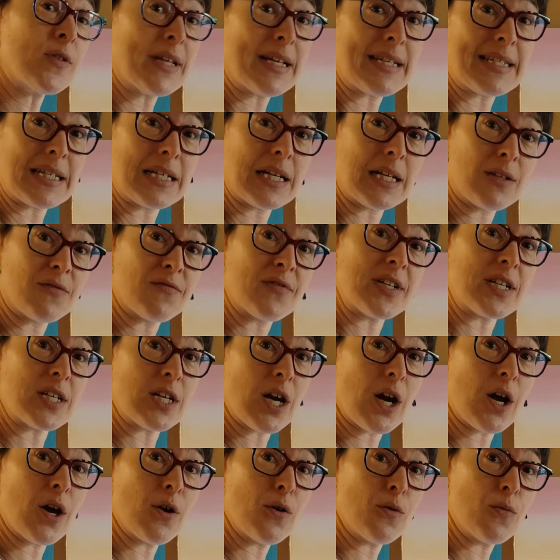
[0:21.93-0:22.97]
there's a little
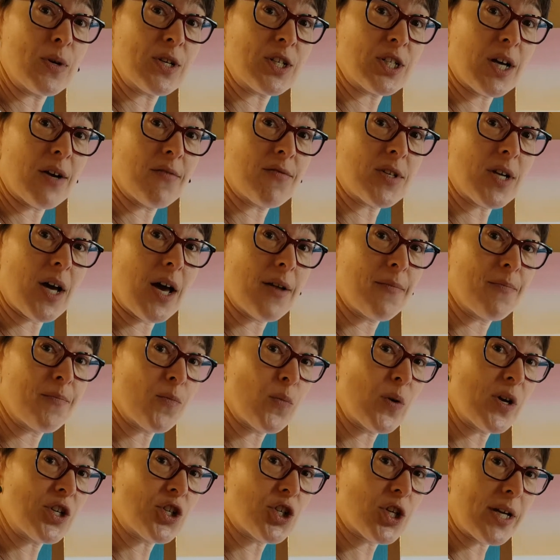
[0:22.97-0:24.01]
video which I've done
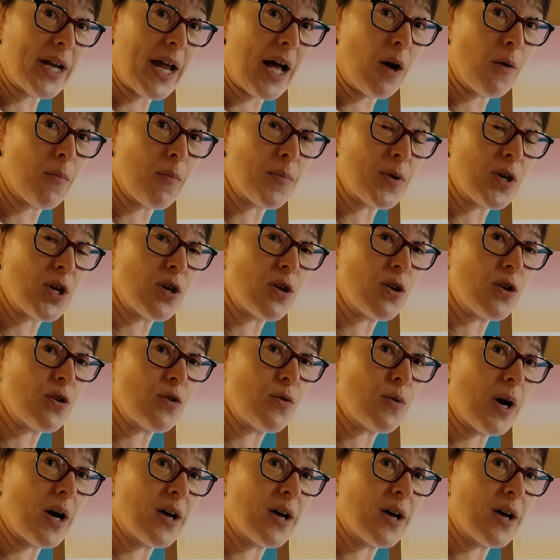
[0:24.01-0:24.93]
which can help you